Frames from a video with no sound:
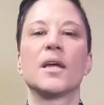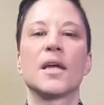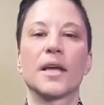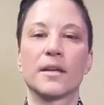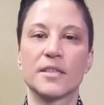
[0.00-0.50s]

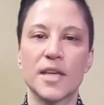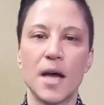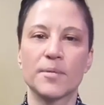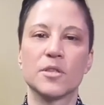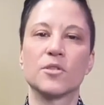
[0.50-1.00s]
and
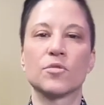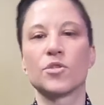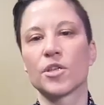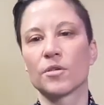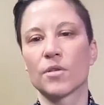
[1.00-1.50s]
adapting to
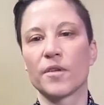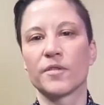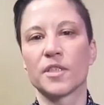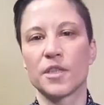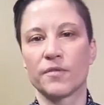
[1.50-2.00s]

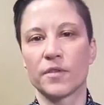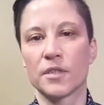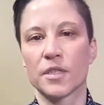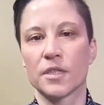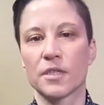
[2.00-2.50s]
geographic
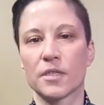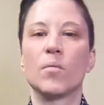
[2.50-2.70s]
differences.